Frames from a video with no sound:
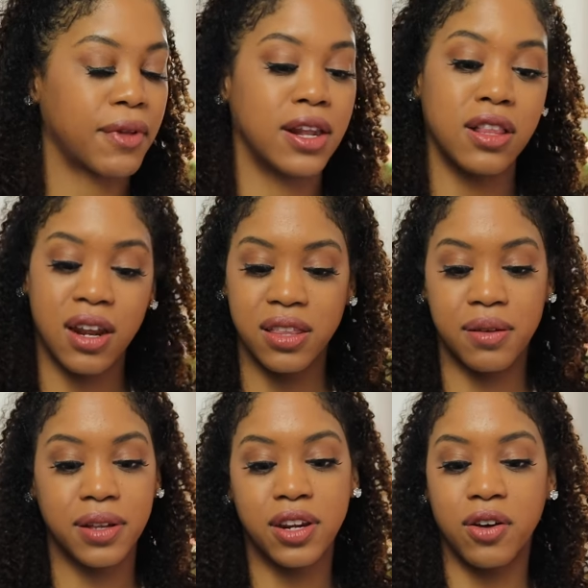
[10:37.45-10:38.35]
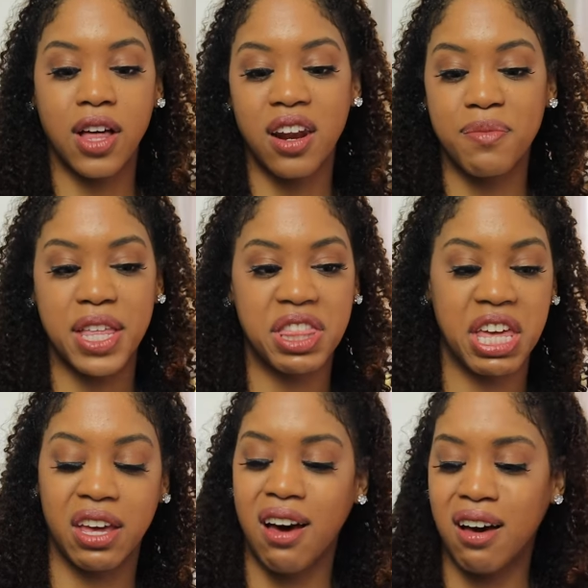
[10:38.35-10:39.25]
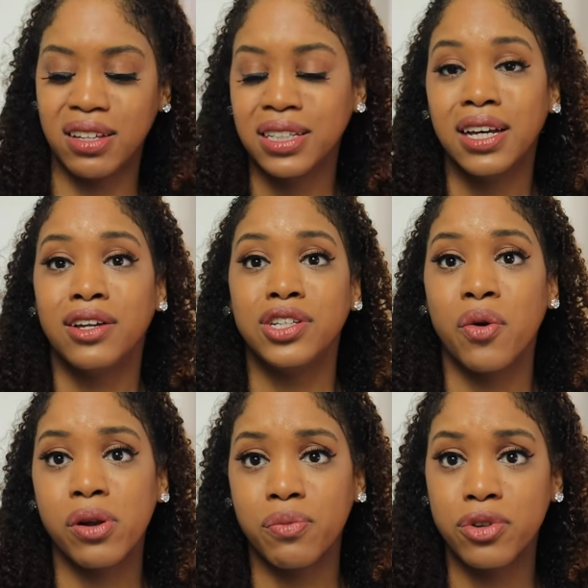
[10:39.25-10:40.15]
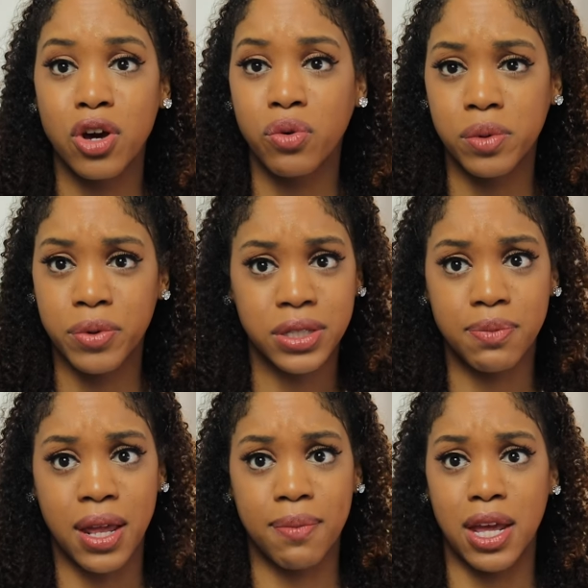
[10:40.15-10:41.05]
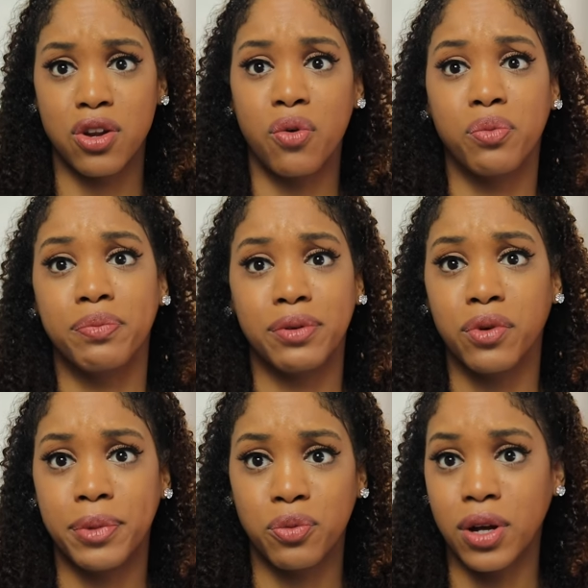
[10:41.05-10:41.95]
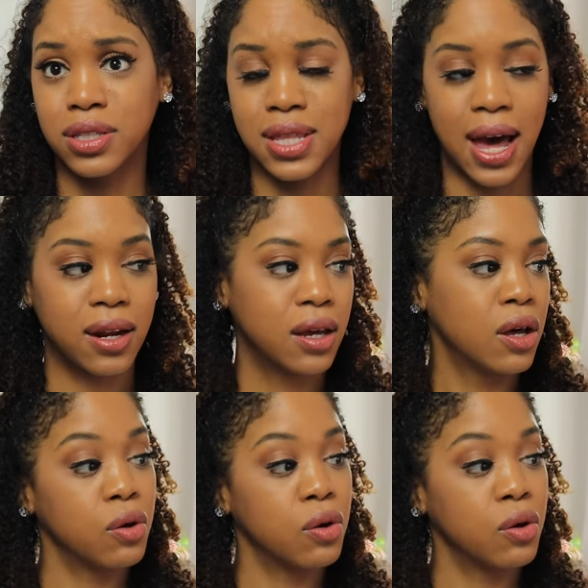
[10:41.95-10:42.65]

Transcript: And a lot of them, you know, a lot of men think, oh, no one, no woman wants a beta man, no woman wants that.